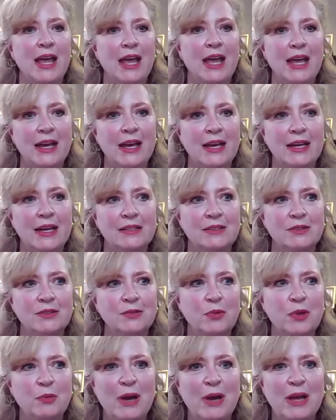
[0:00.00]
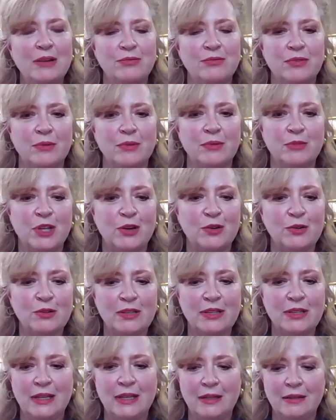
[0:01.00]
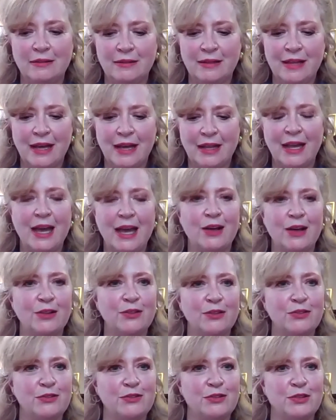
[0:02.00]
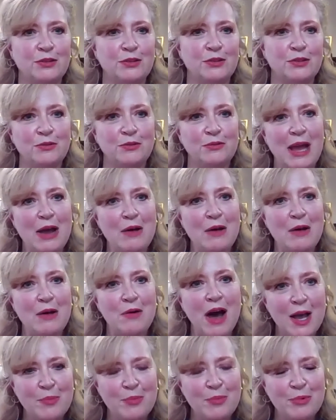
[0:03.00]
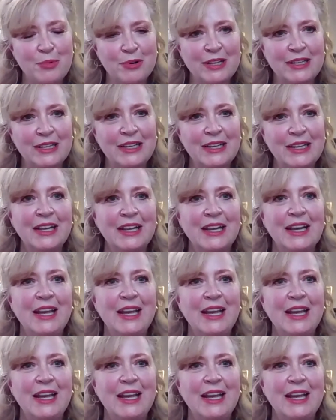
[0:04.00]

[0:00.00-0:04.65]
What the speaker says: And we went from totally telehealth to now hybrid.